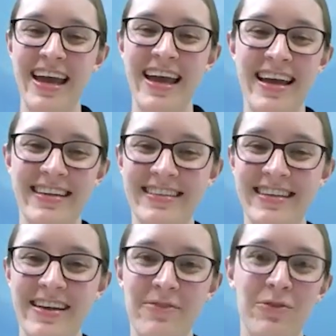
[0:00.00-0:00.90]
And
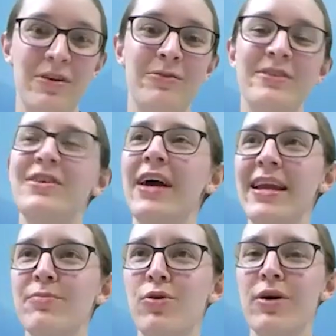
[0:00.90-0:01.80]
was there
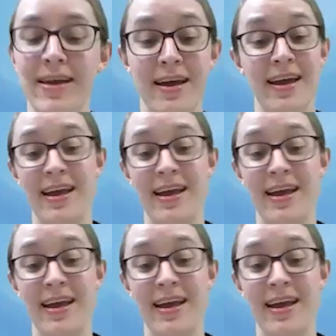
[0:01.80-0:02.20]
any point